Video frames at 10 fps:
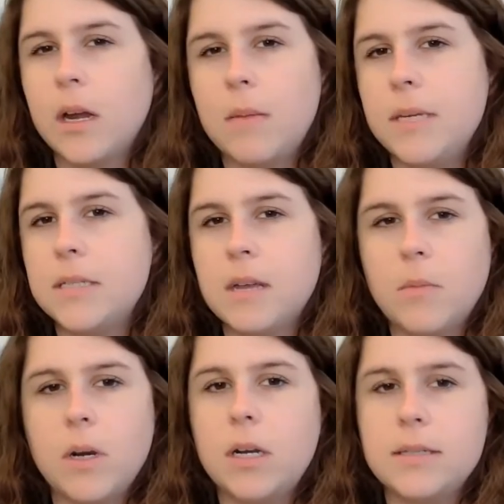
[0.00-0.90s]
to be
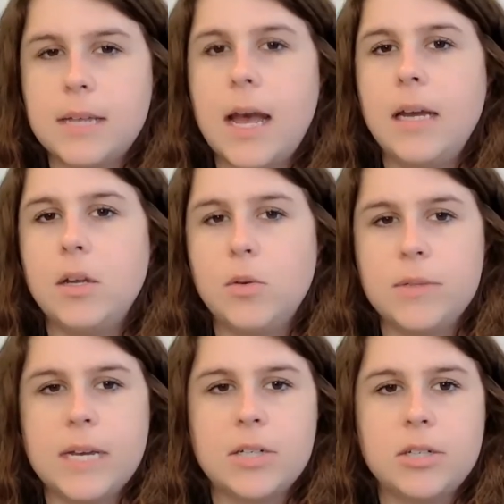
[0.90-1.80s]
someone assigned who is
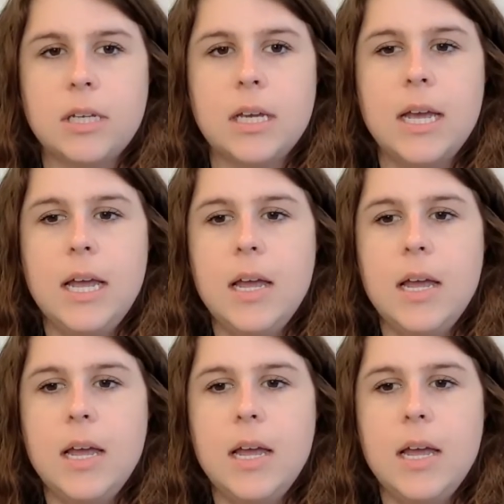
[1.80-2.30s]
actually